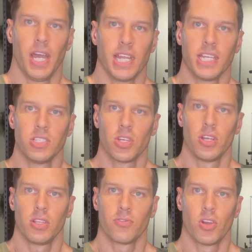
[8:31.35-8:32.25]
that
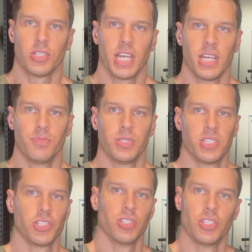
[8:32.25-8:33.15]
internally rotated
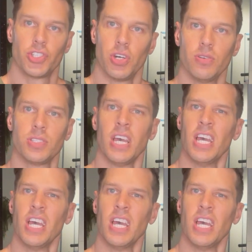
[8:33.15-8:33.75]
position of the shoulders,